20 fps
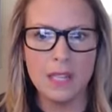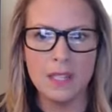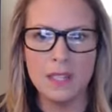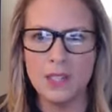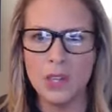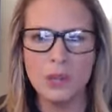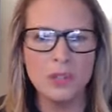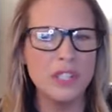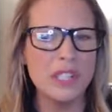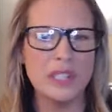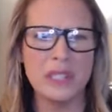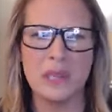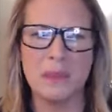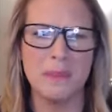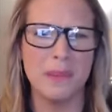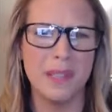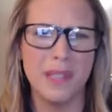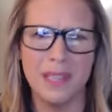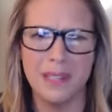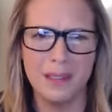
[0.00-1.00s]
Don't just
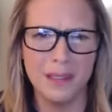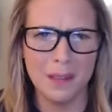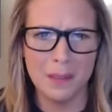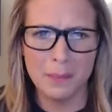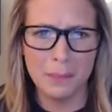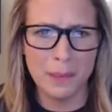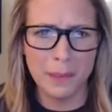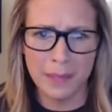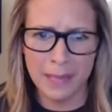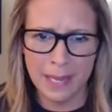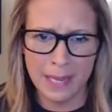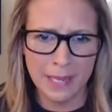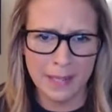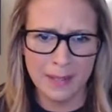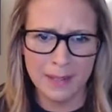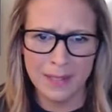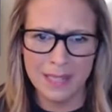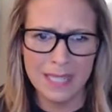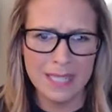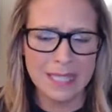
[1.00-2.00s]
complain to
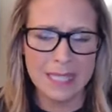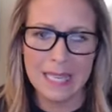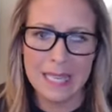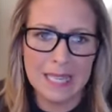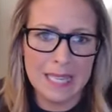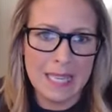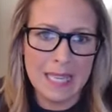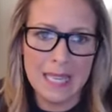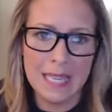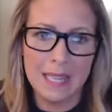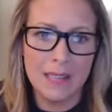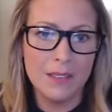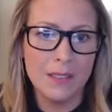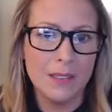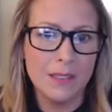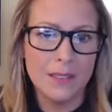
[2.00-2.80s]
complain. It's icky.